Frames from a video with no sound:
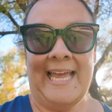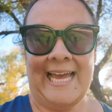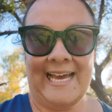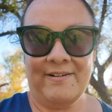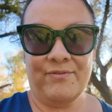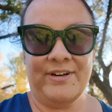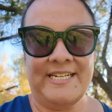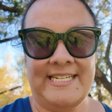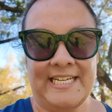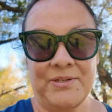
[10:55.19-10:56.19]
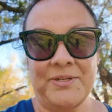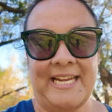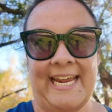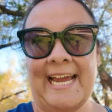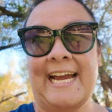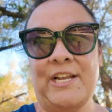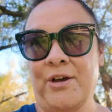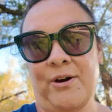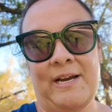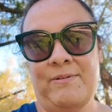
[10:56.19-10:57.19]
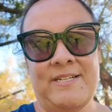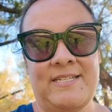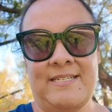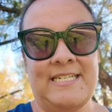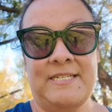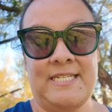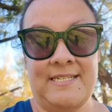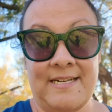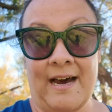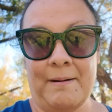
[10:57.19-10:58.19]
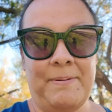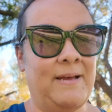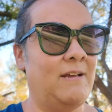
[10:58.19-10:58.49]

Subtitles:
every single day, I know I would just stop